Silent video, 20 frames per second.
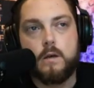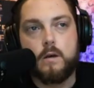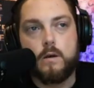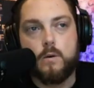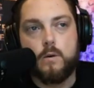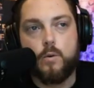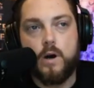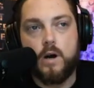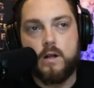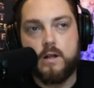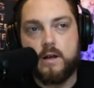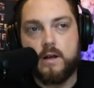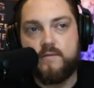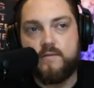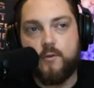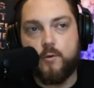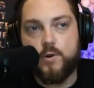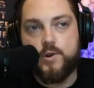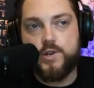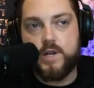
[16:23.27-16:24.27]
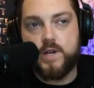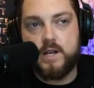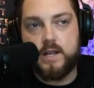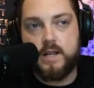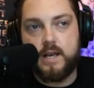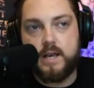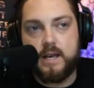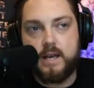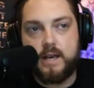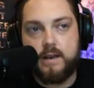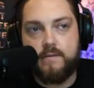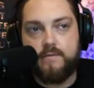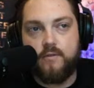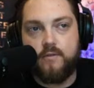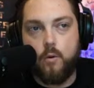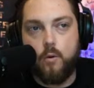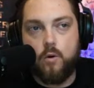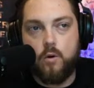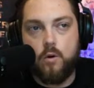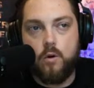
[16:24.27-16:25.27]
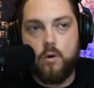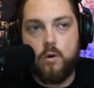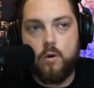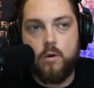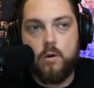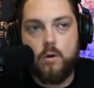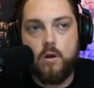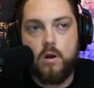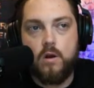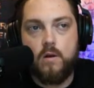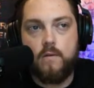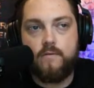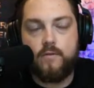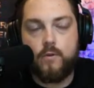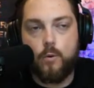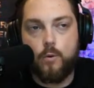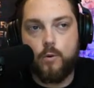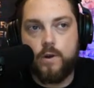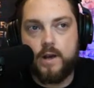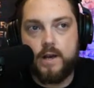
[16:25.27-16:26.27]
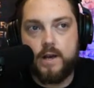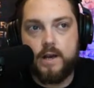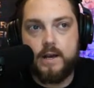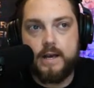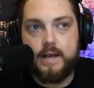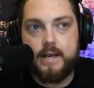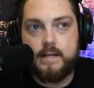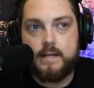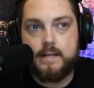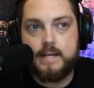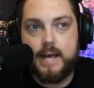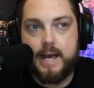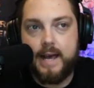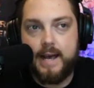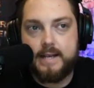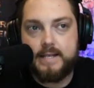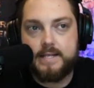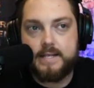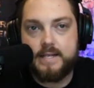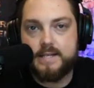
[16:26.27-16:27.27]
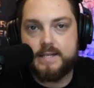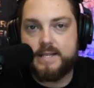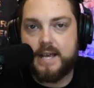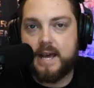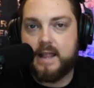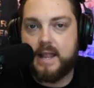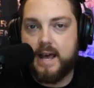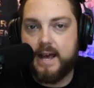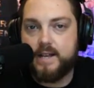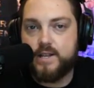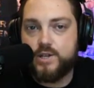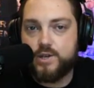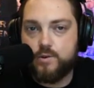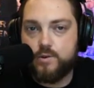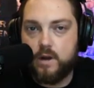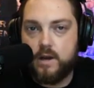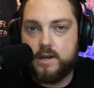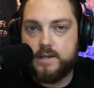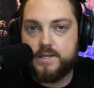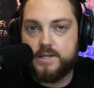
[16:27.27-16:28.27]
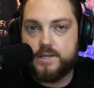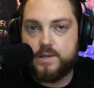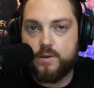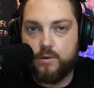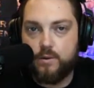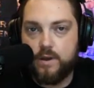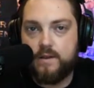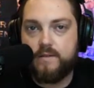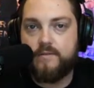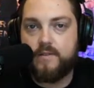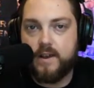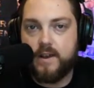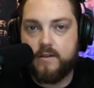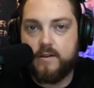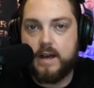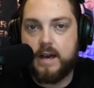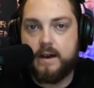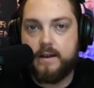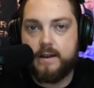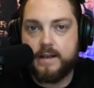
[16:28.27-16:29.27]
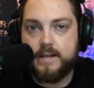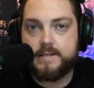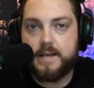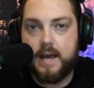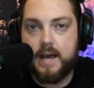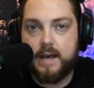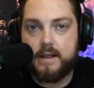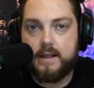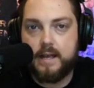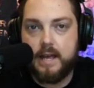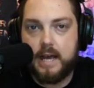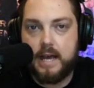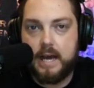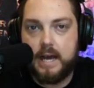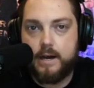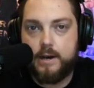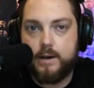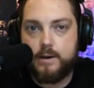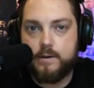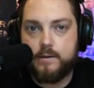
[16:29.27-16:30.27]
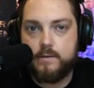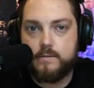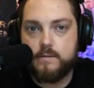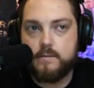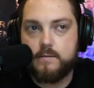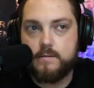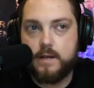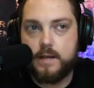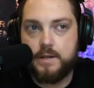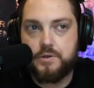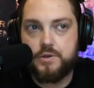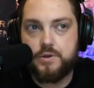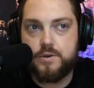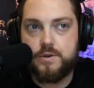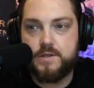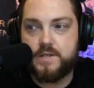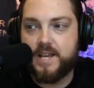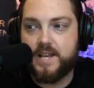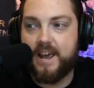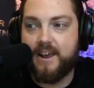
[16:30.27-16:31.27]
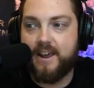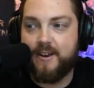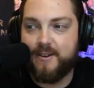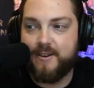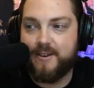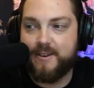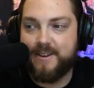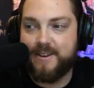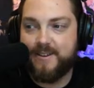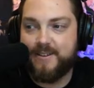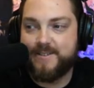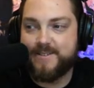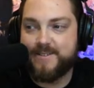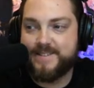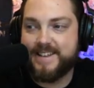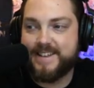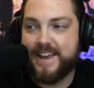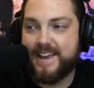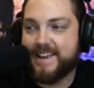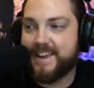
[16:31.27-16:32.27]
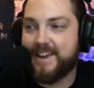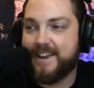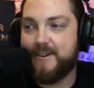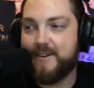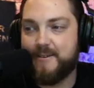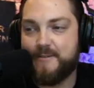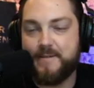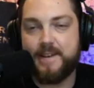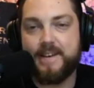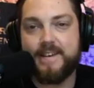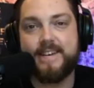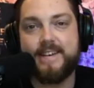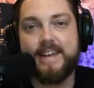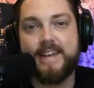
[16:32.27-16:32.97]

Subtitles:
Well, unfortunately for Florida and Texas, Allied Trust, we figured out exactly how insurance carriers take care of you.